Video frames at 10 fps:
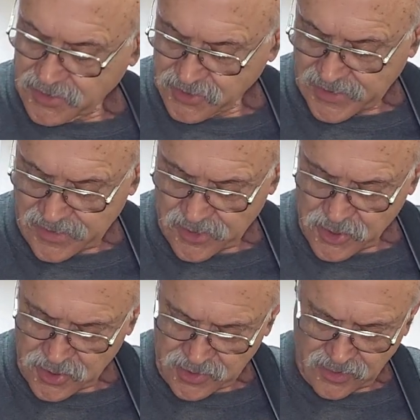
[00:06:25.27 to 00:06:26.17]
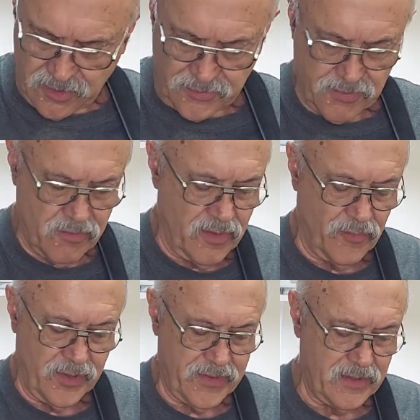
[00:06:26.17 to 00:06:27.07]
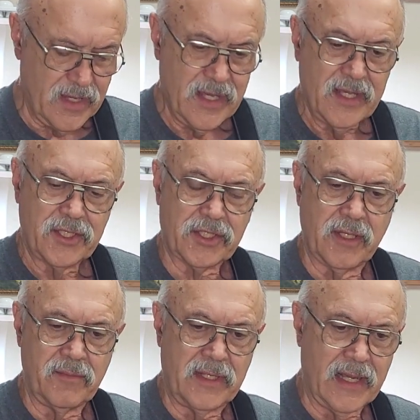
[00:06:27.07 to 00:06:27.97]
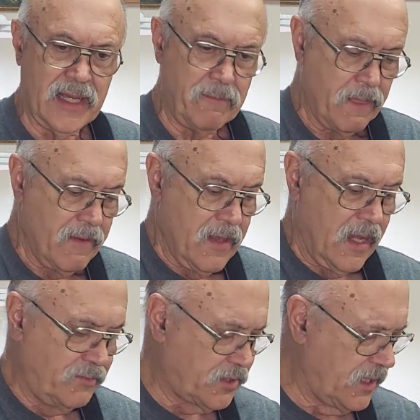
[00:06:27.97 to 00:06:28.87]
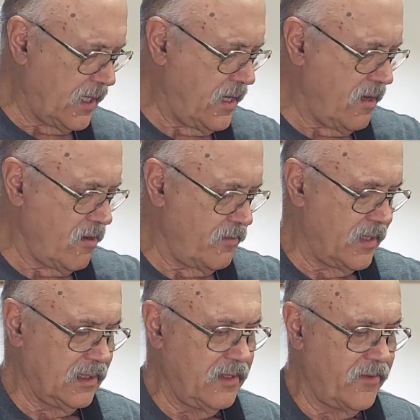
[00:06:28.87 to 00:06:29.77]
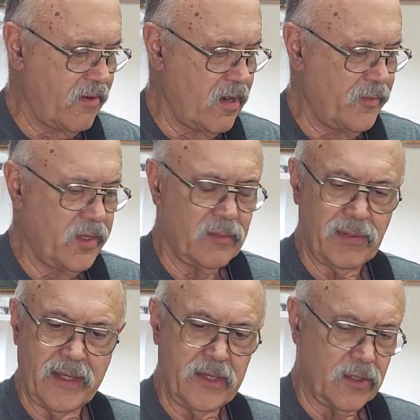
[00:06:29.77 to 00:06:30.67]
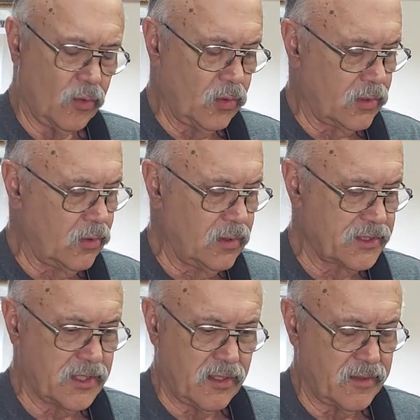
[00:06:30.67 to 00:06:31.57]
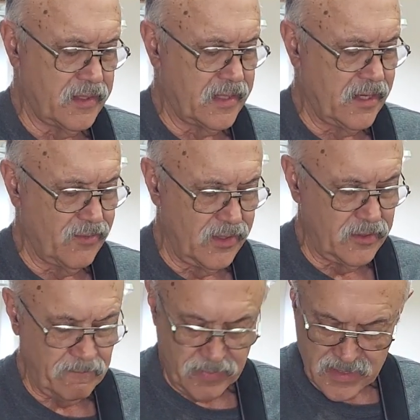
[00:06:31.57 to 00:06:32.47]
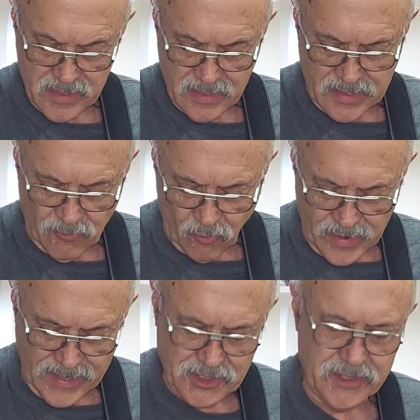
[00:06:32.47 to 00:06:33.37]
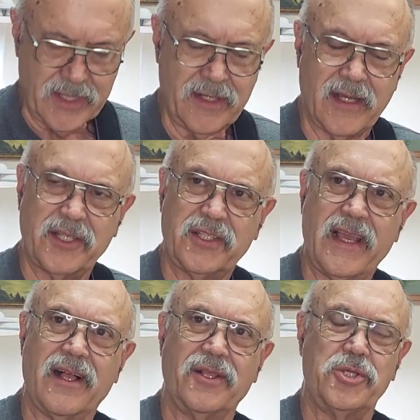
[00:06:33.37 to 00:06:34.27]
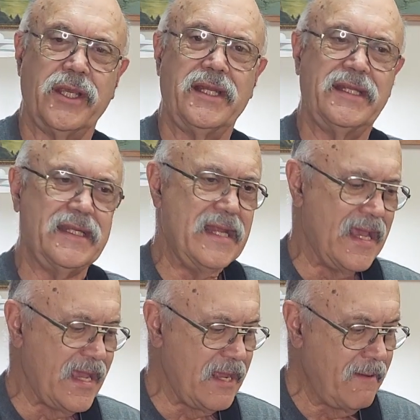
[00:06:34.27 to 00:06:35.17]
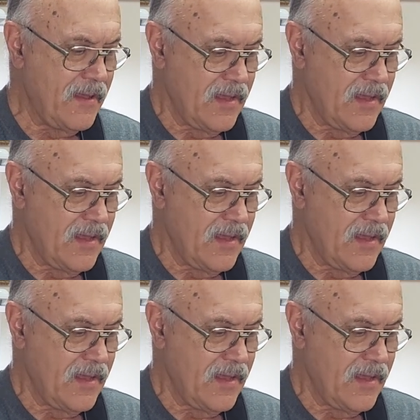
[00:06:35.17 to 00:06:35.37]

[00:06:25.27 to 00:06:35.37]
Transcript: of signatures, and I'll go through them with you sometime. I'm sitting here in my living room. I'm going to play an old song that I wrote. I'm waxing nostalgic today,